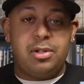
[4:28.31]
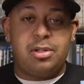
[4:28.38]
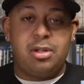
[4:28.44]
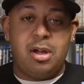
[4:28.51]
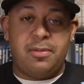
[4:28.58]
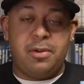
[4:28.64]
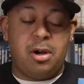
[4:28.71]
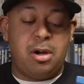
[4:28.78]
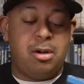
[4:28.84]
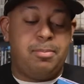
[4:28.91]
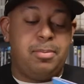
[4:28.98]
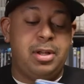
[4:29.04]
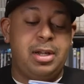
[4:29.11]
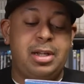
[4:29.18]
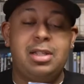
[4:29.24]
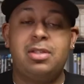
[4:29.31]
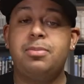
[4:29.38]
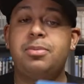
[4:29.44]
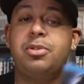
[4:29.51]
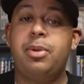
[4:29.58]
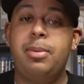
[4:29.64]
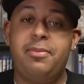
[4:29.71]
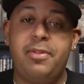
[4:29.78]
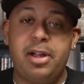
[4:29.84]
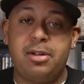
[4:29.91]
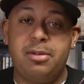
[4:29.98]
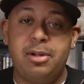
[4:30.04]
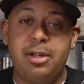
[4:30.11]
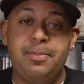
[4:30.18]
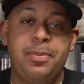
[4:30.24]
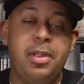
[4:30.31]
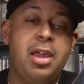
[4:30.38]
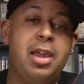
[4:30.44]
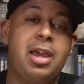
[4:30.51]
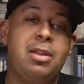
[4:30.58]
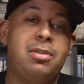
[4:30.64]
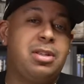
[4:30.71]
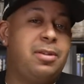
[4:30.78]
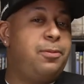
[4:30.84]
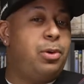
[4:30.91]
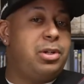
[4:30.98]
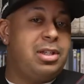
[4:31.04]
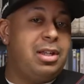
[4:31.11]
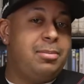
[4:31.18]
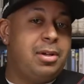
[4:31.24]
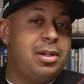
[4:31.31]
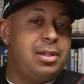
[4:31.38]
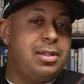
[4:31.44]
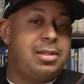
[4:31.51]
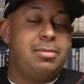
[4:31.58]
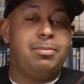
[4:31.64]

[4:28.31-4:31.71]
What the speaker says: cover art, but it is from Scream Factory, and it was 14 bucks.